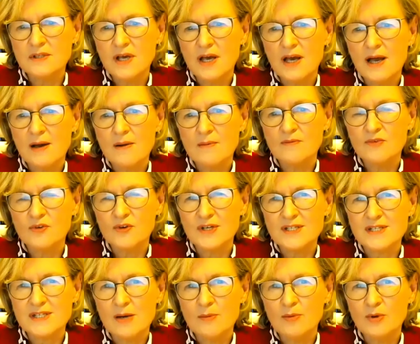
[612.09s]
for
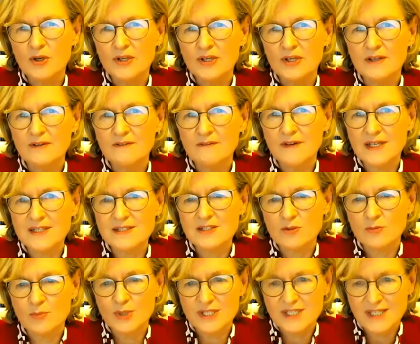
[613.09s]
example, on investor
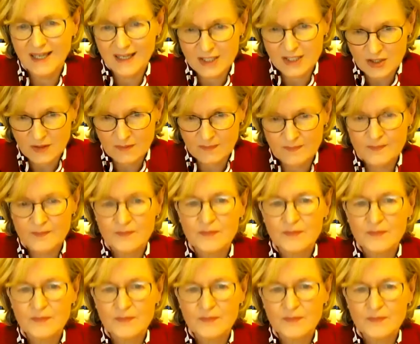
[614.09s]
protection.